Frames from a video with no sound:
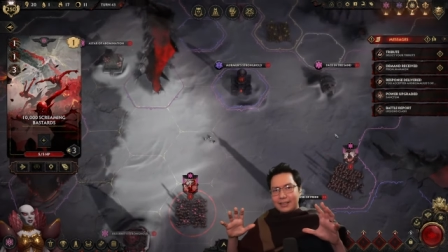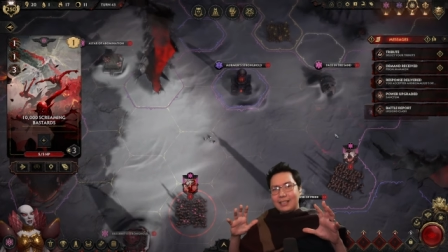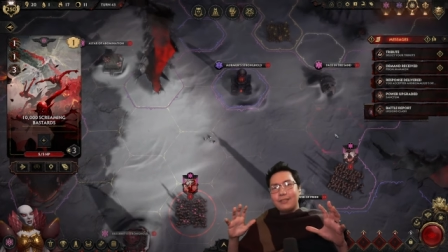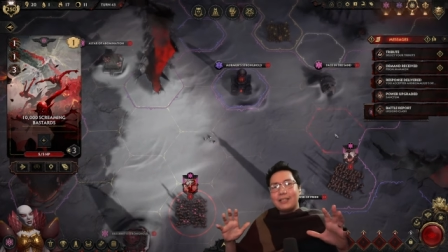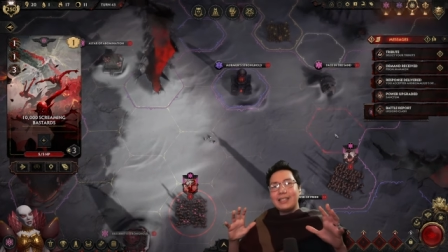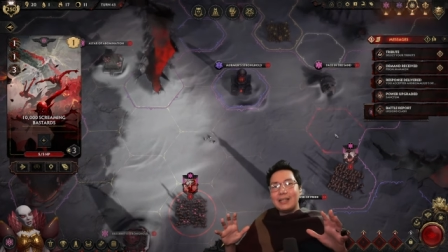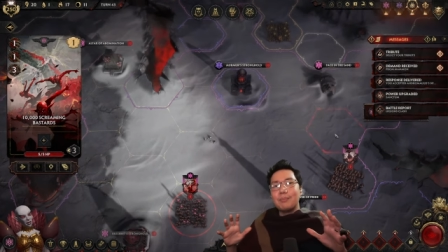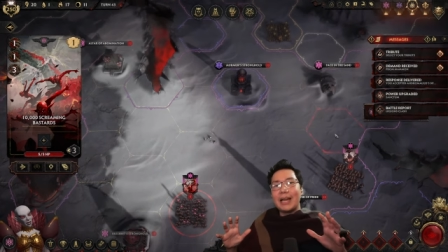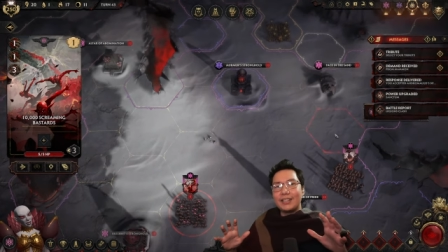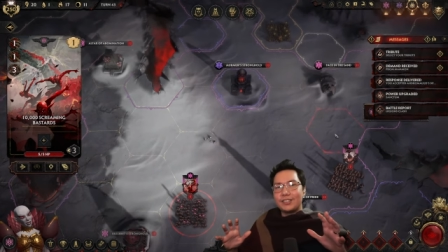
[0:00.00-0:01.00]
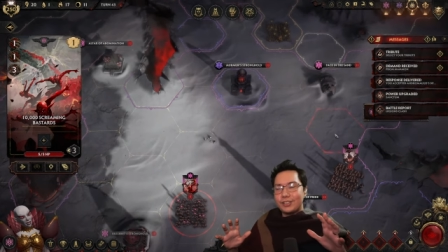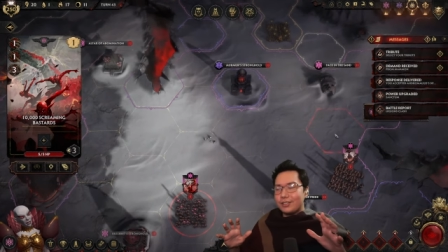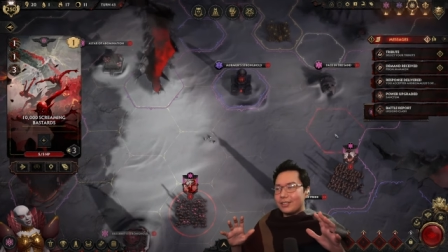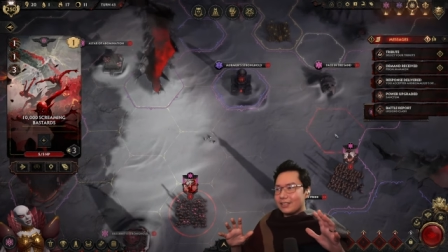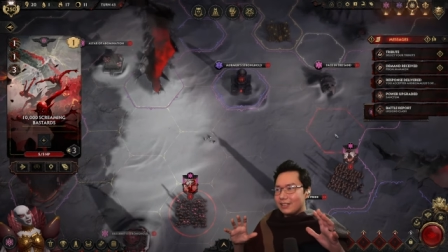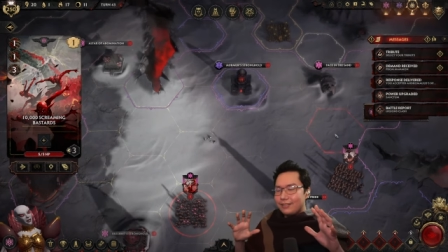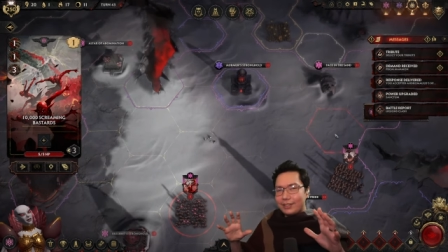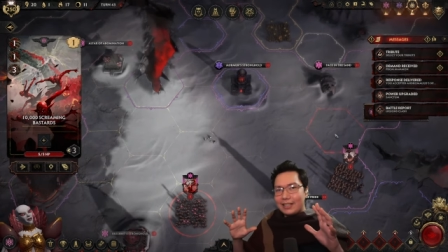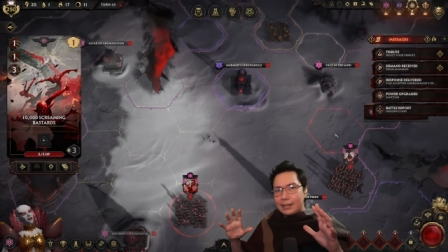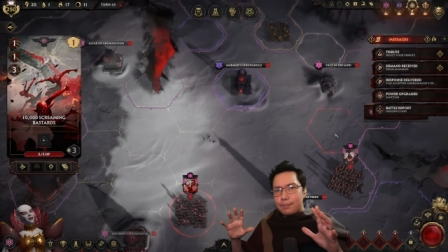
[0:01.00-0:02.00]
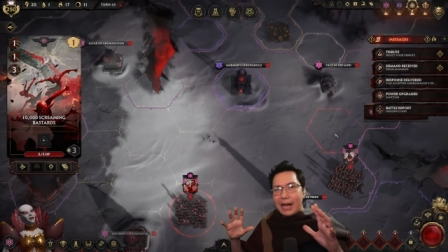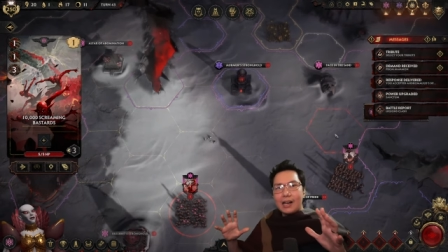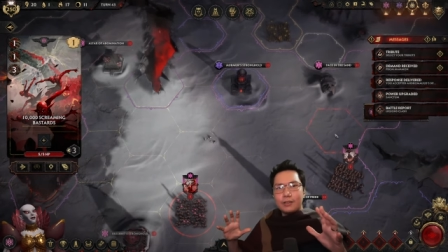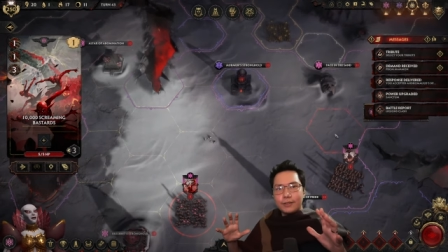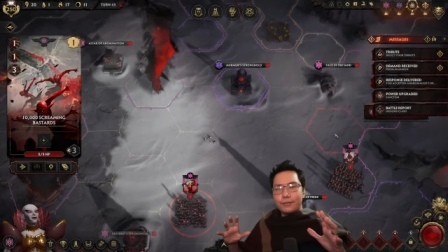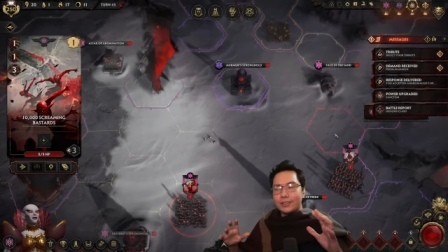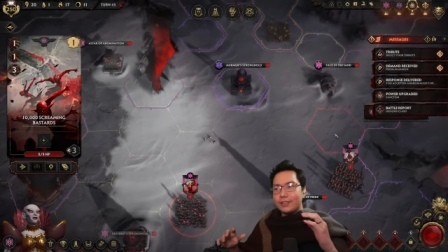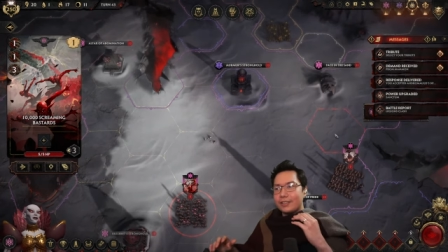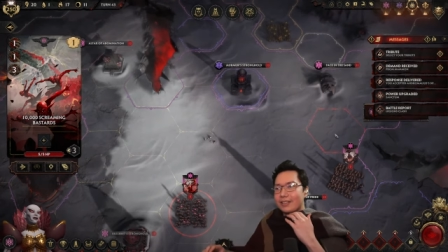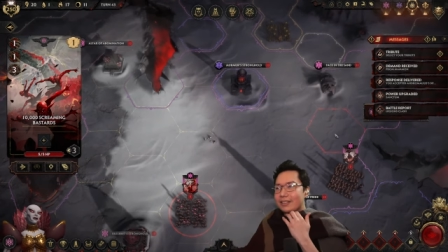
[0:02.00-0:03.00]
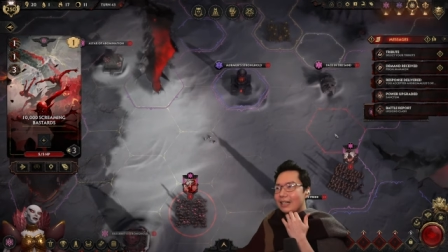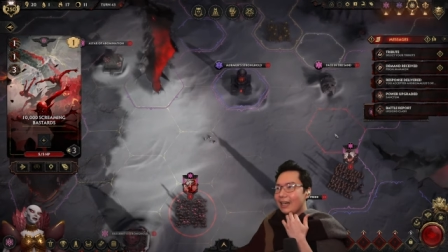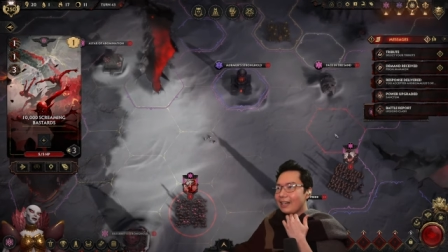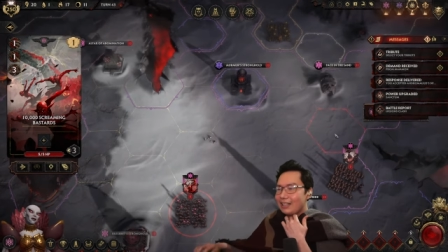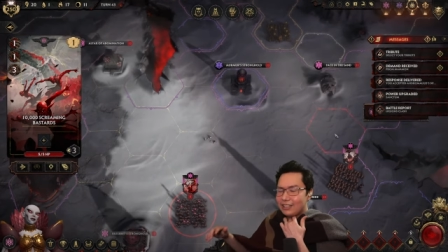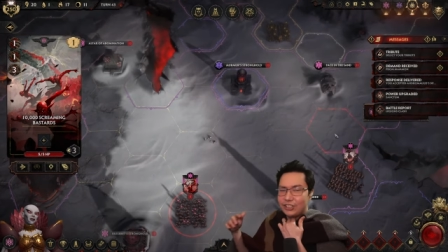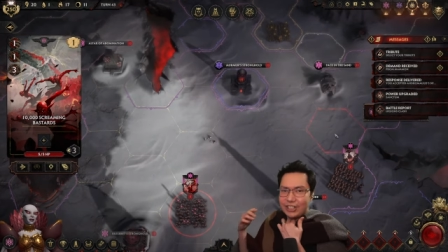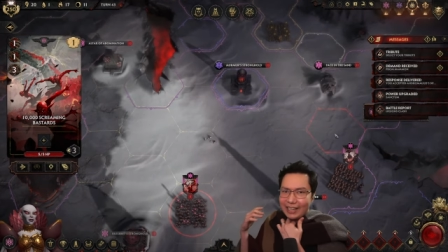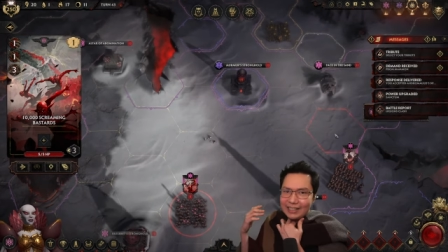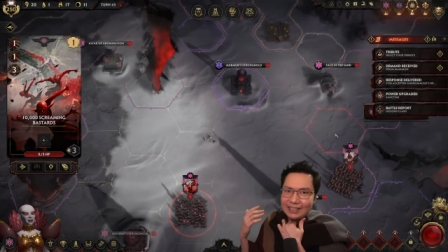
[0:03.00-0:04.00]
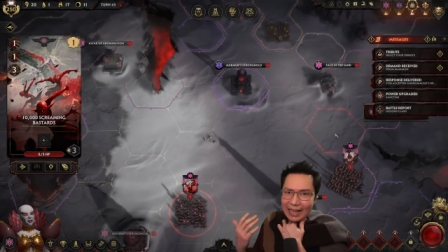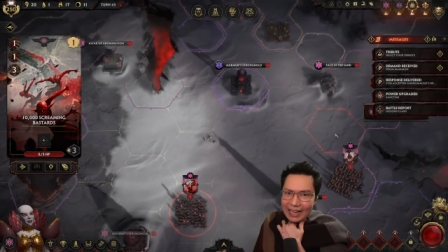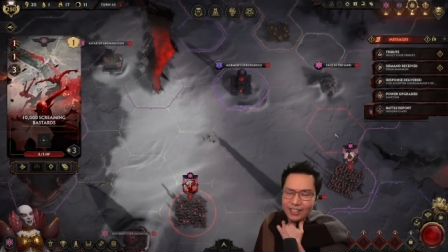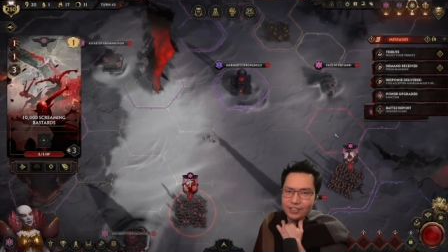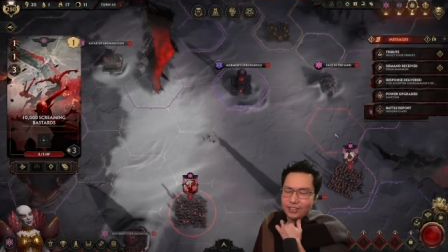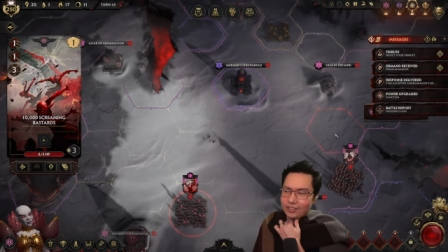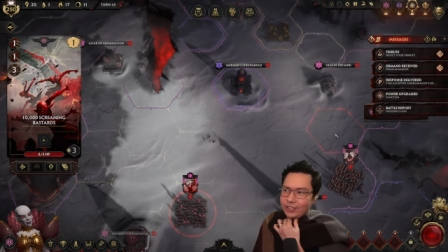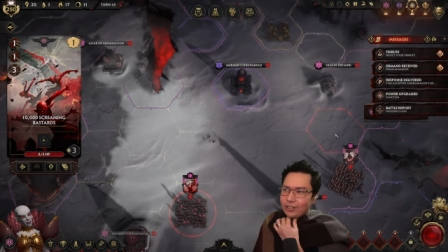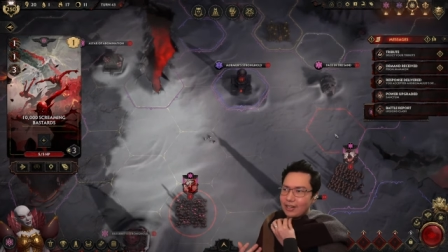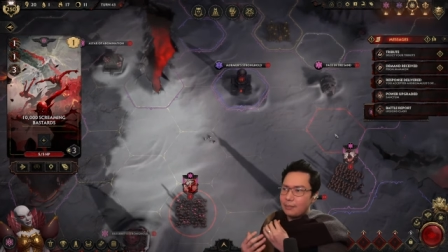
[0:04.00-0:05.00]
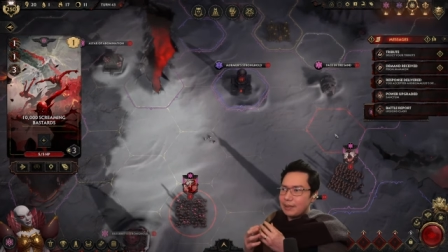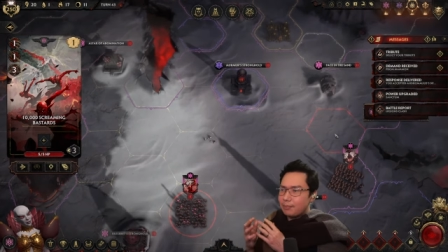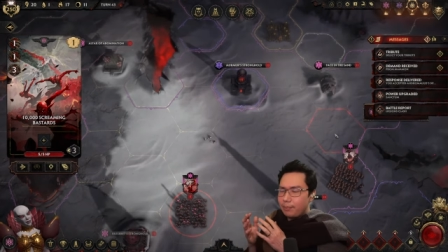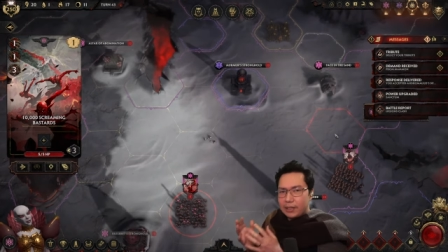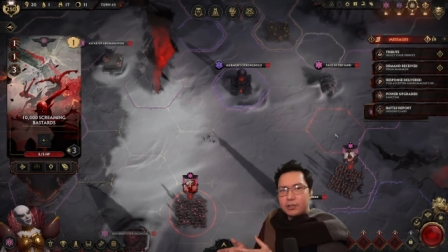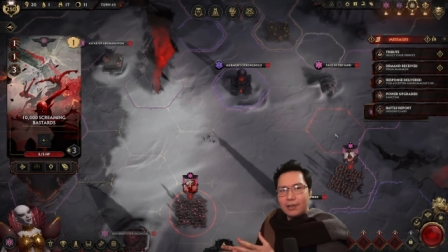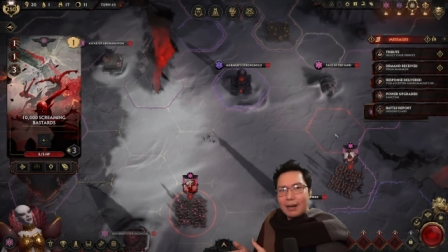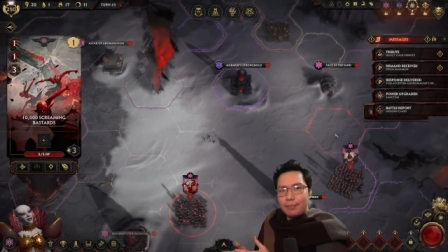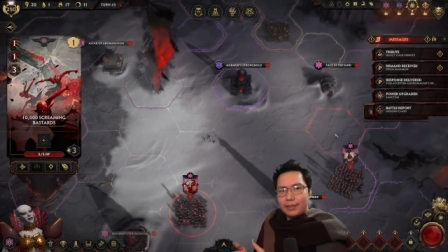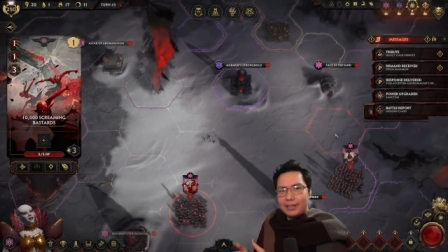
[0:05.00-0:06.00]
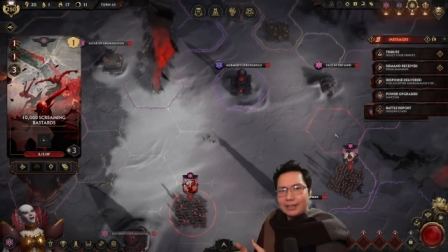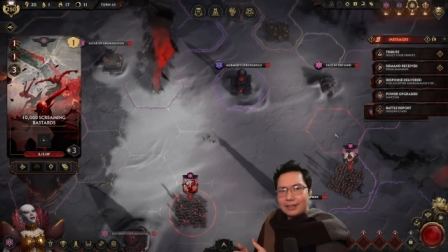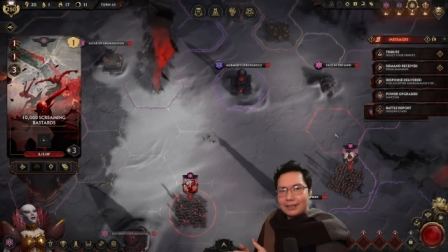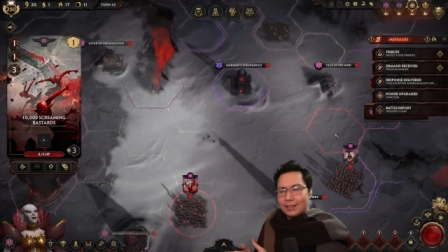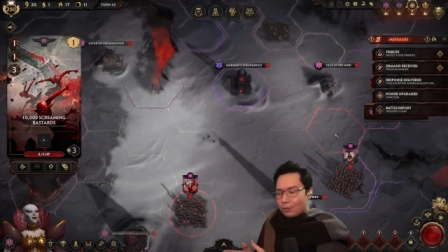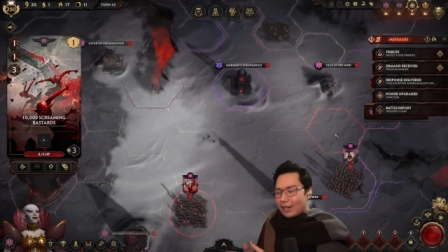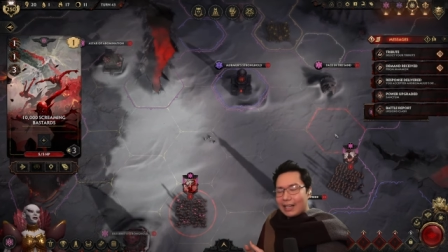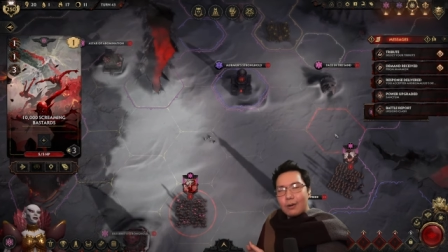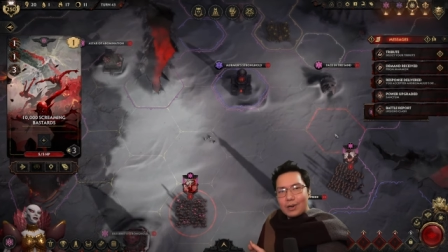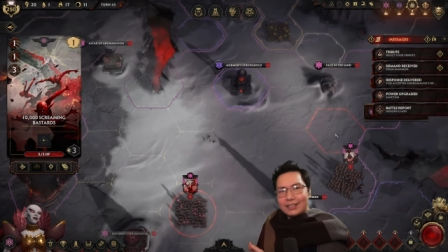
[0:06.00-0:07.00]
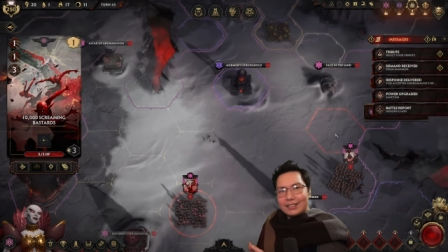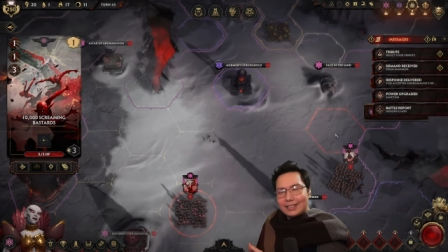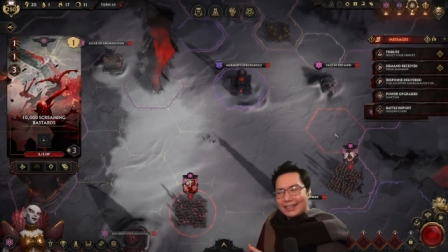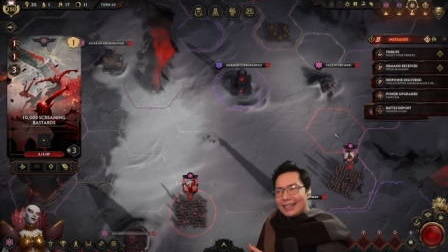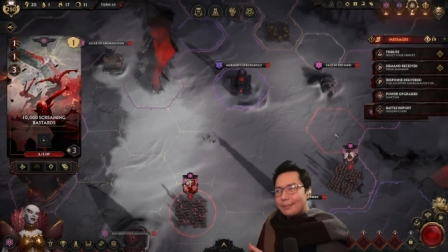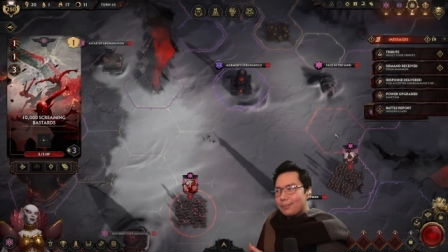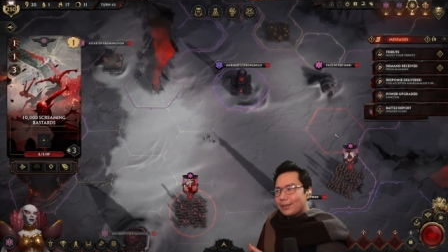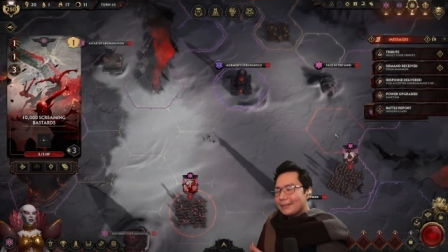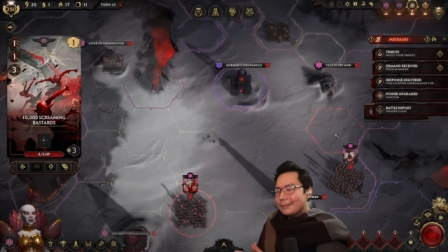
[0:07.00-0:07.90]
evenly matched units, evenly powerful units. And then a giant angel showed up and blew up the one I wanted to keep.